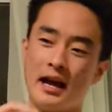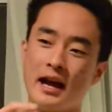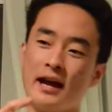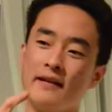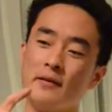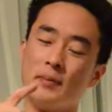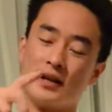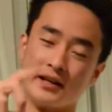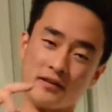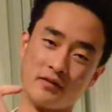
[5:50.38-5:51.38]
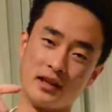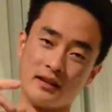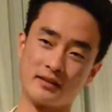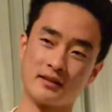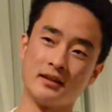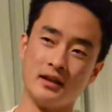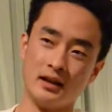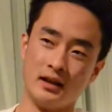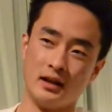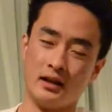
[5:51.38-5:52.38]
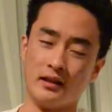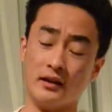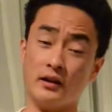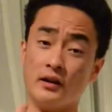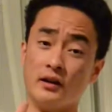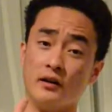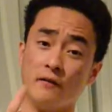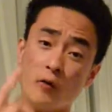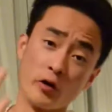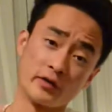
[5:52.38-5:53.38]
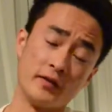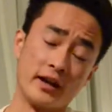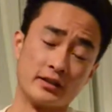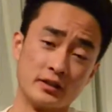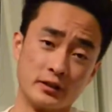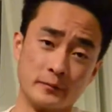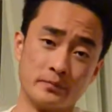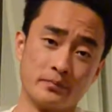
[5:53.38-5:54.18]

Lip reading: And because of this, the force vector